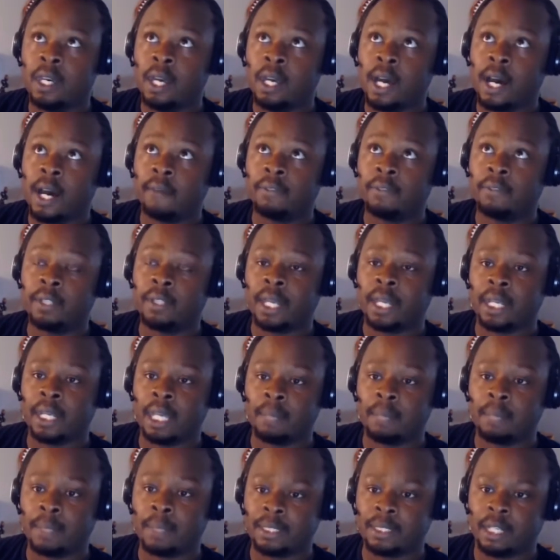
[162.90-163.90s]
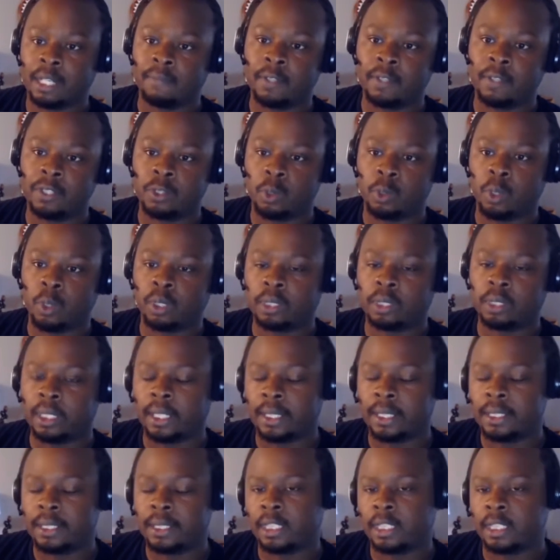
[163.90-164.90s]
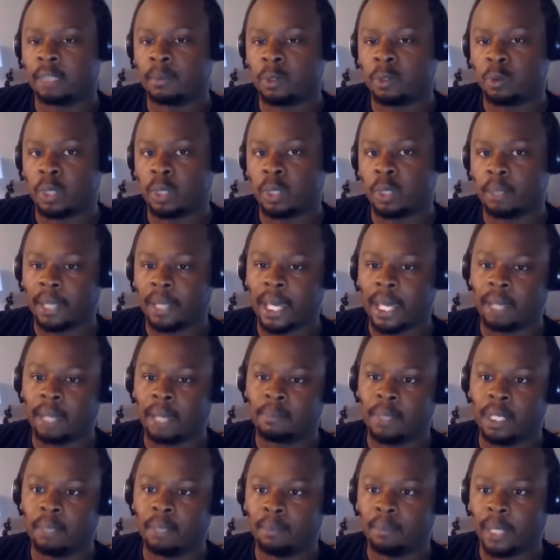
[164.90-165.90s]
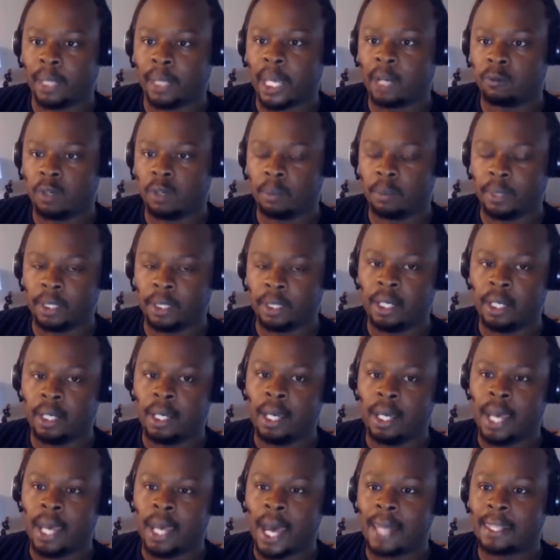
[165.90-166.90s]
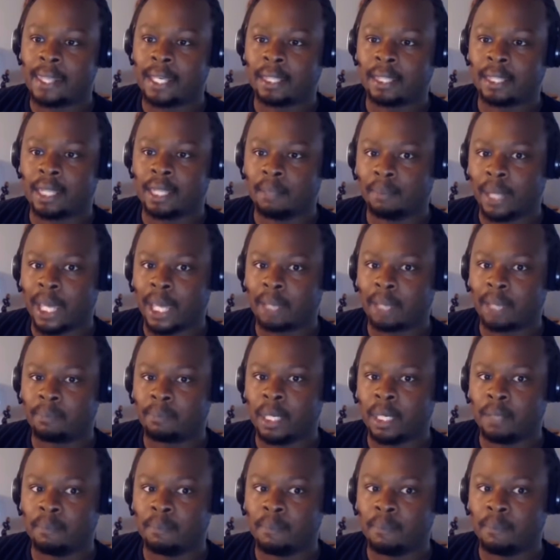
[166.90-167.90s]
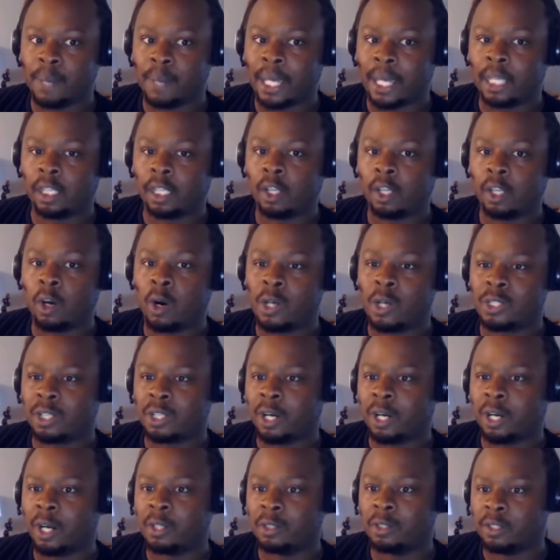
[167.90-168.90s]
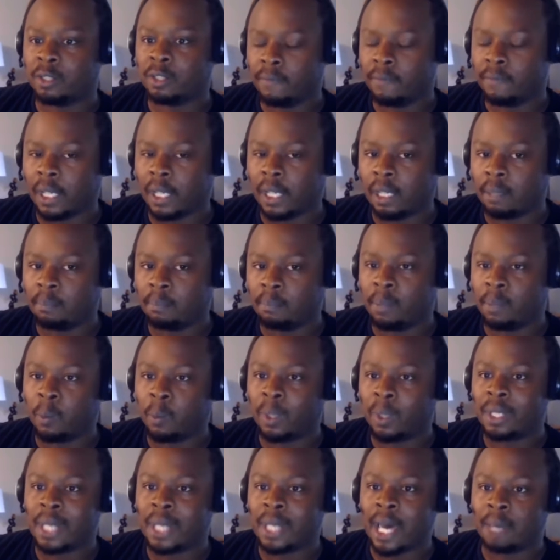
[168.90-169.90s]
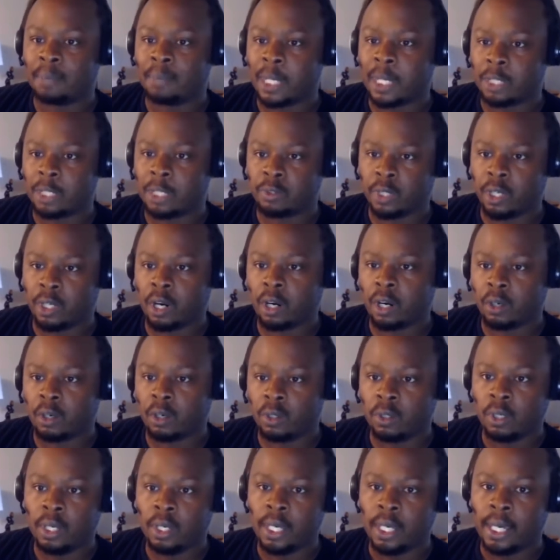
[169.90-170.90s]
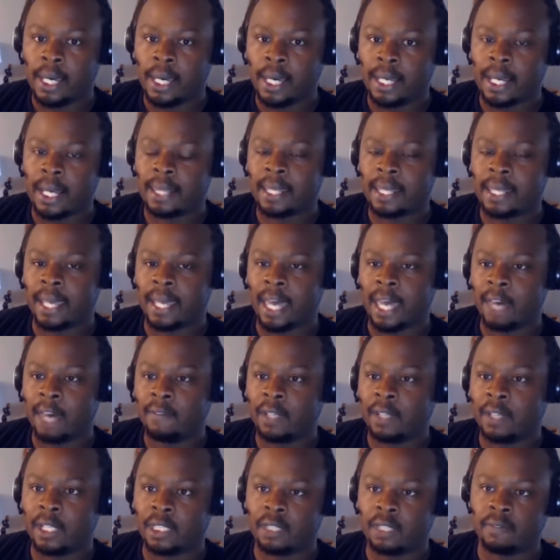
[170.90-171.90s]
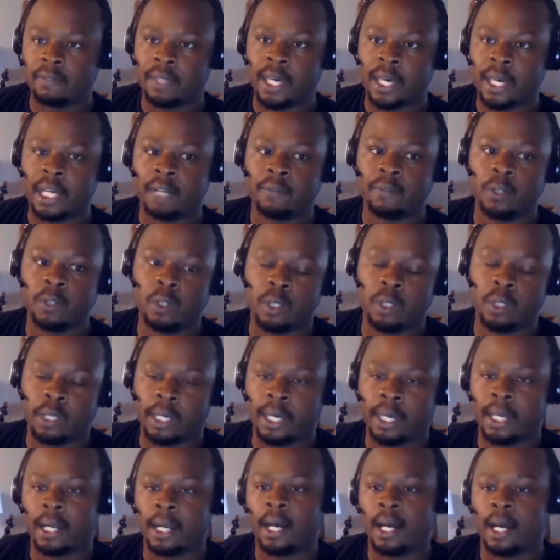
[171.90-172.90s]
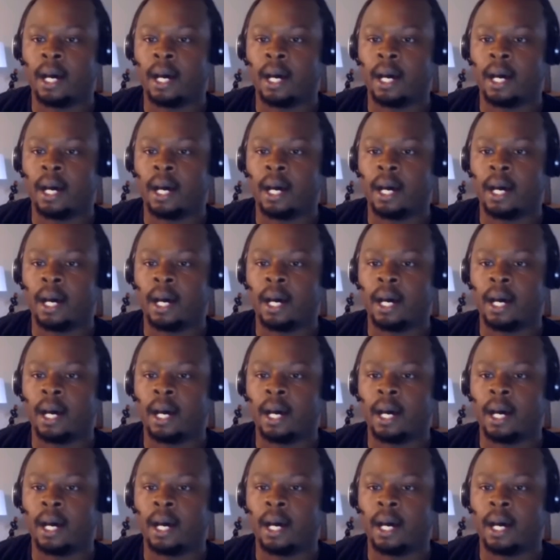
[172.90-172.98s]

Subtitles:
of the dynamics that have historically existed between Black men and Black women. I think that Black men, by and large, are underdeveloped, but we're not patriarchal. And I think evidence of that, if you look at